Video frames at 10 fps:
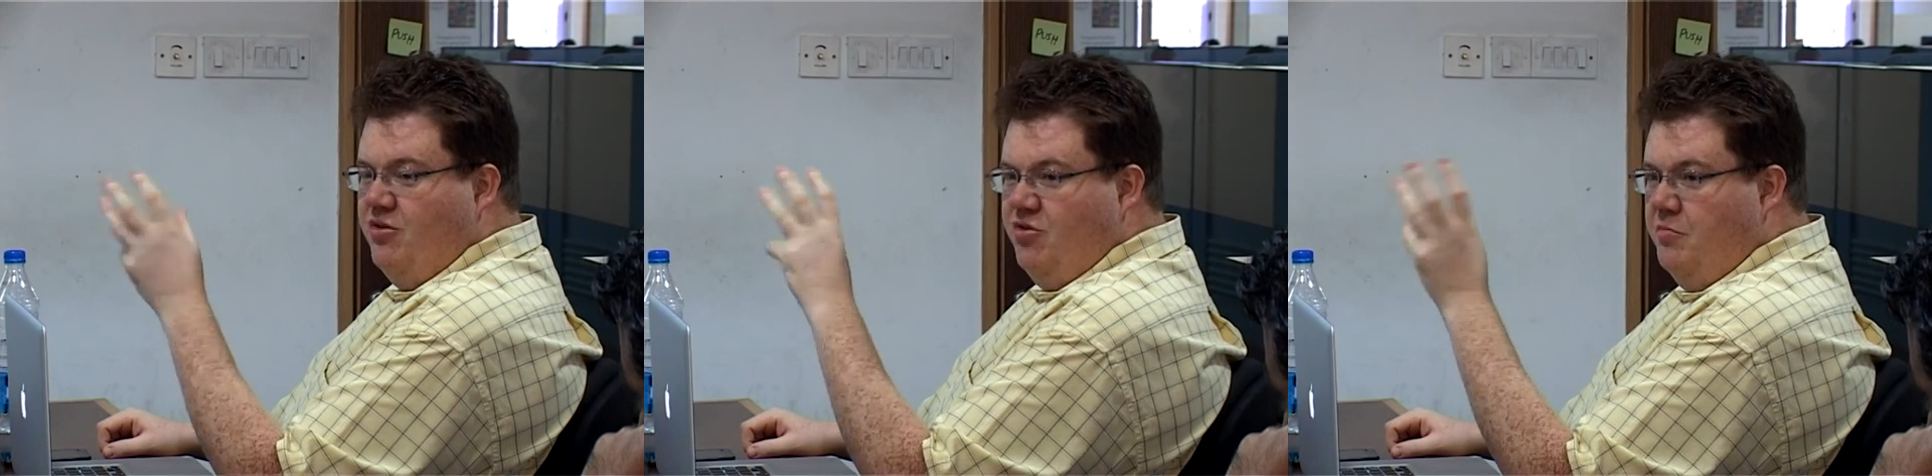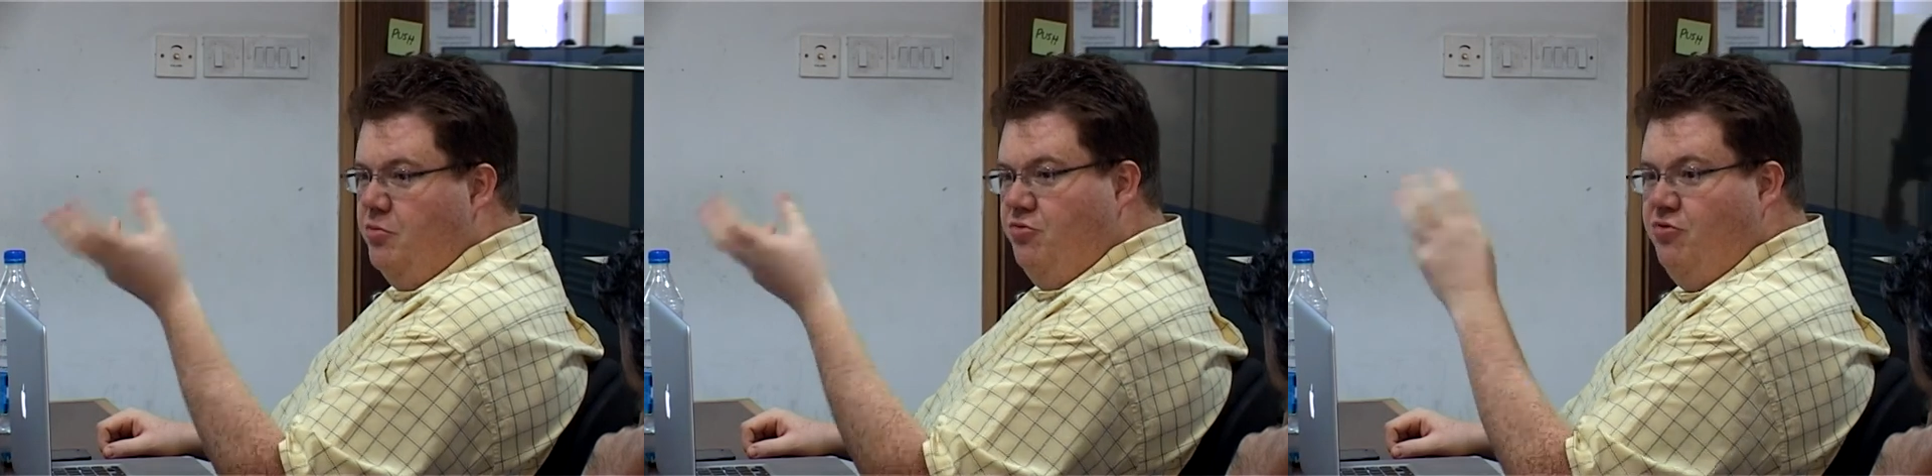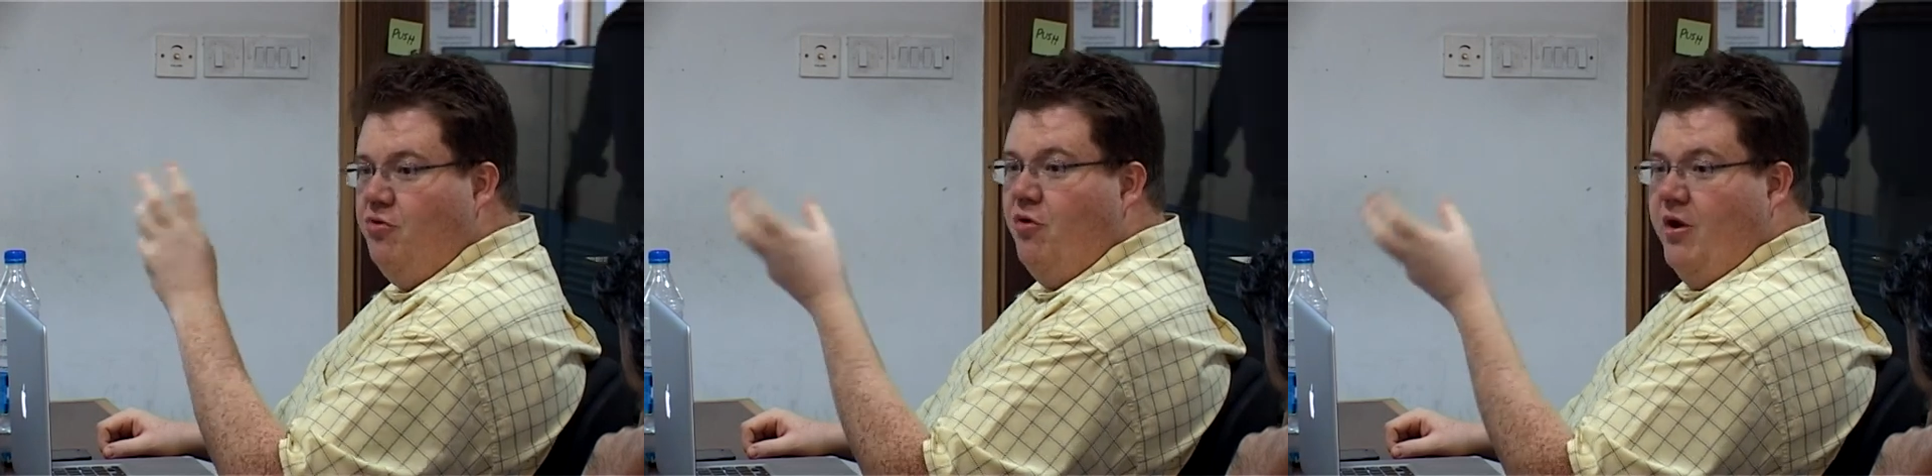turn
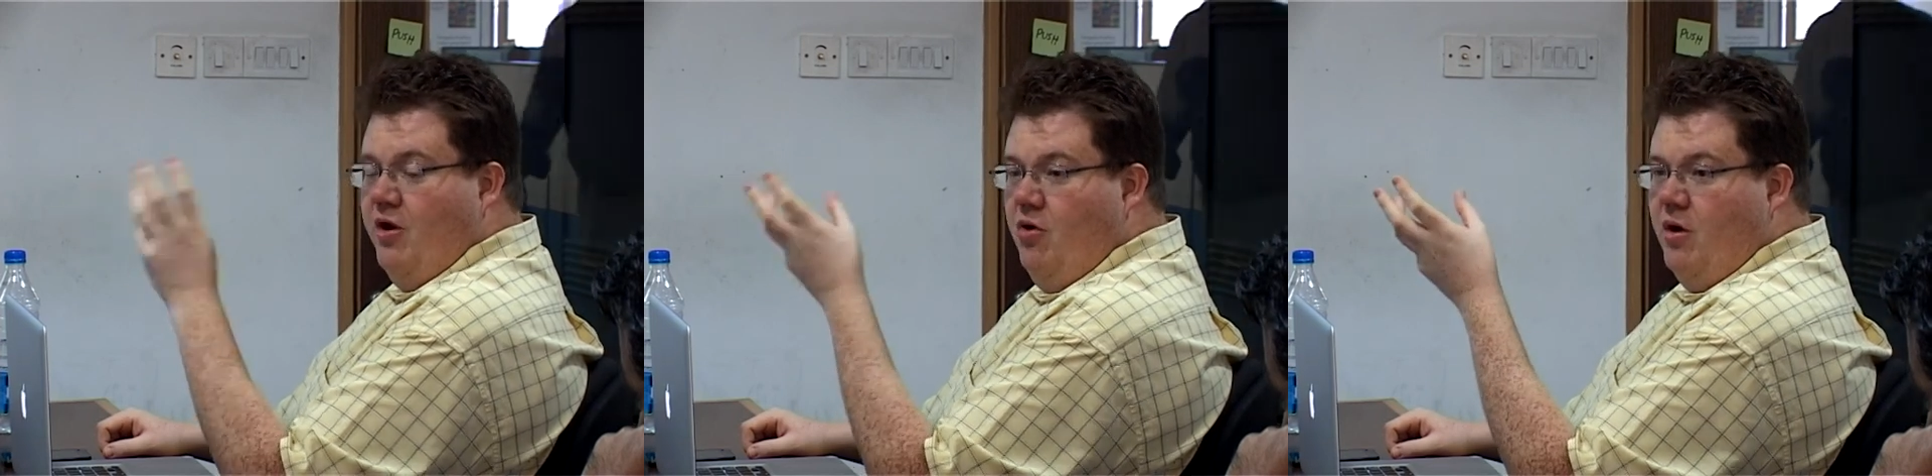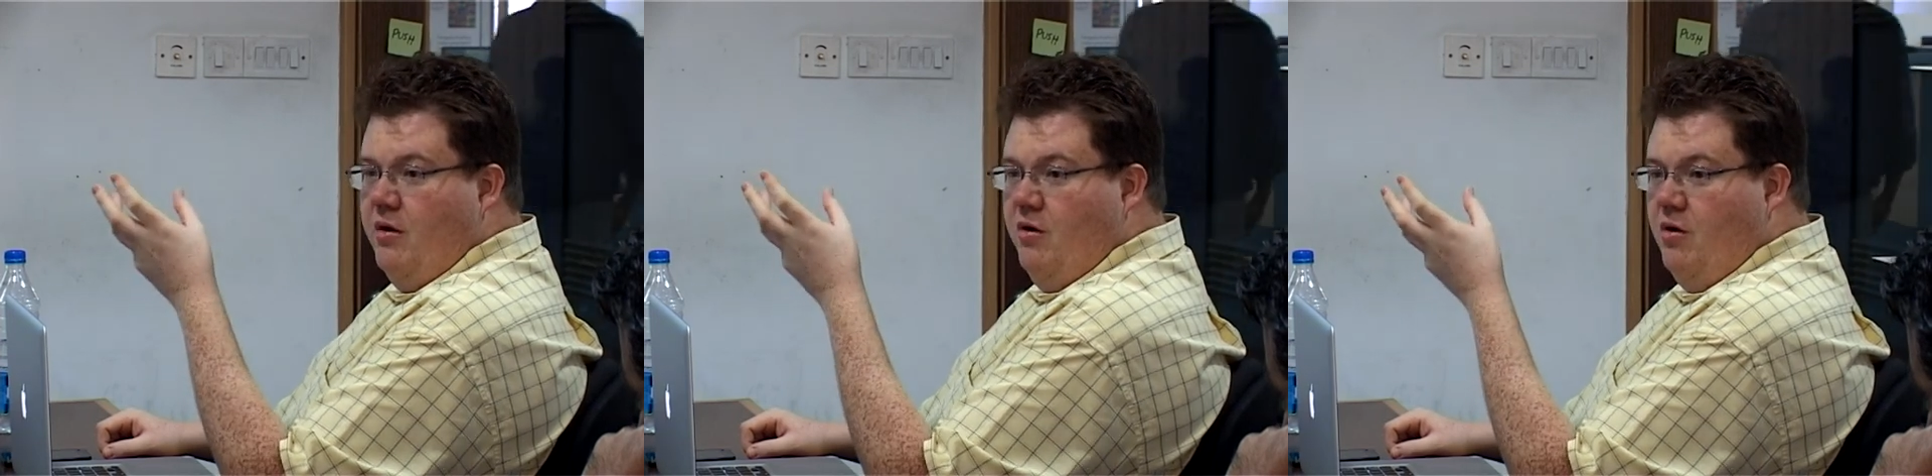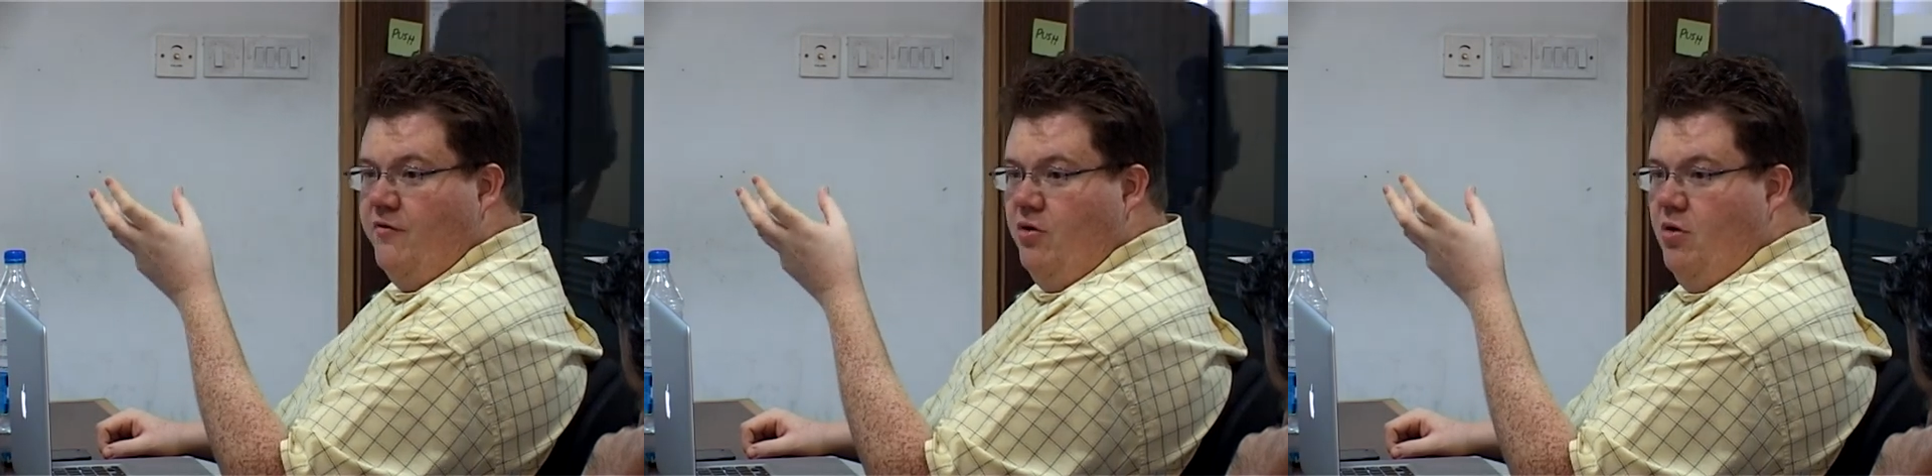Bluetooth on and on,
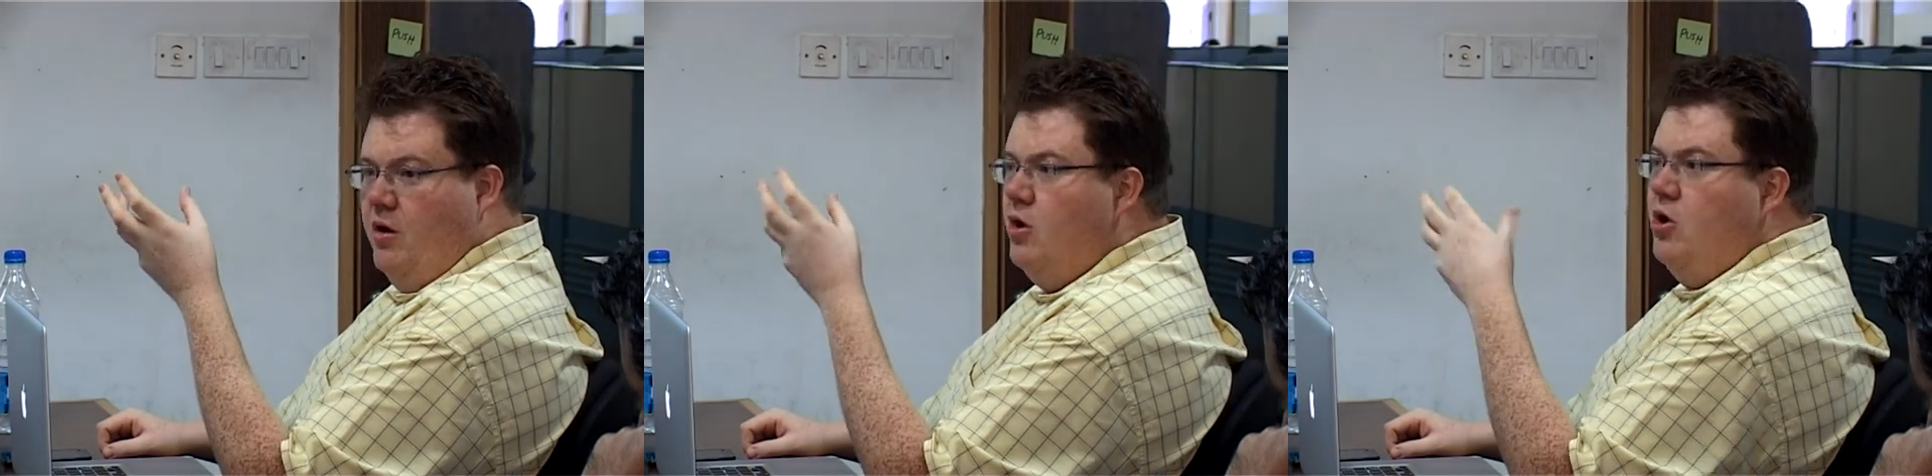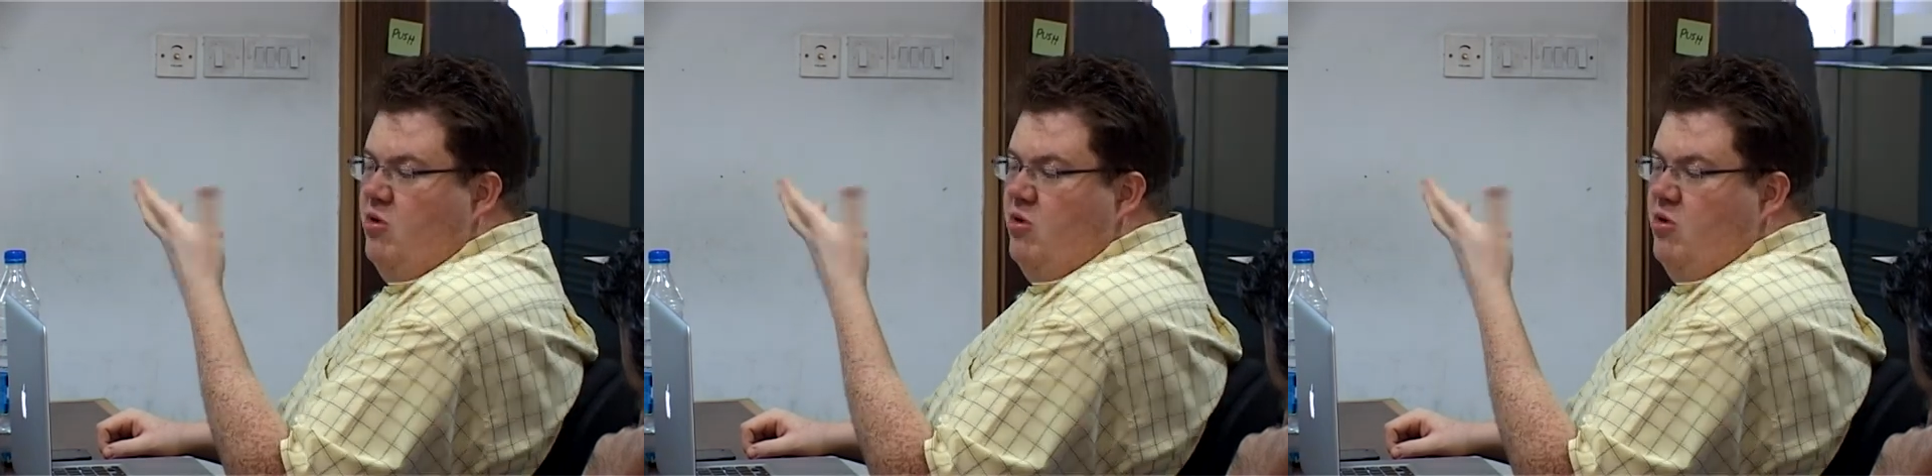off and on.